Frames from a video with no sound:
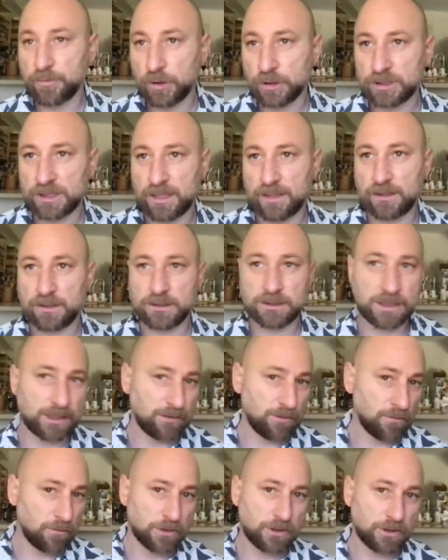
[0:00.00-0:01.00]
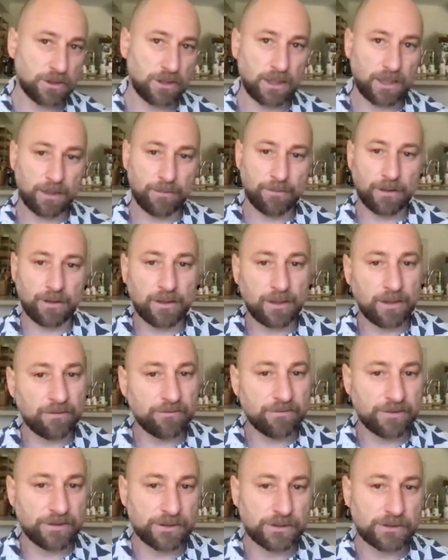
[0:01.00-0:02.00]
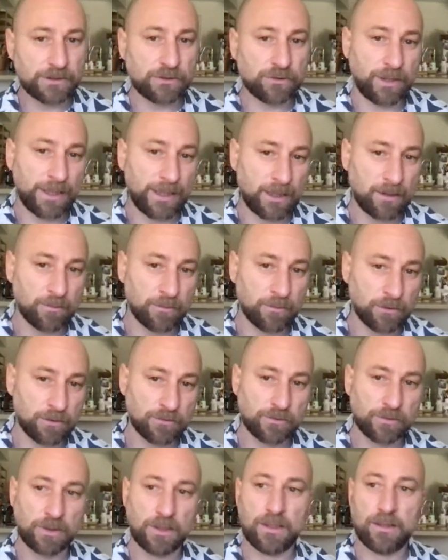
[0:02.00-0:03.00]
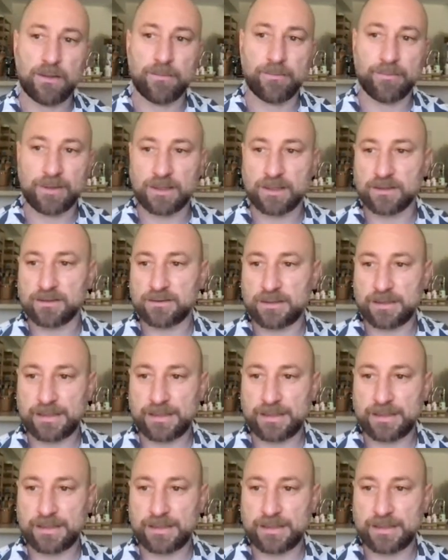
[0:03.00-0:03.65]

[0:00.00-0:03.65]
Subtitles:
It becomes more challenging when we're talking about infants or animals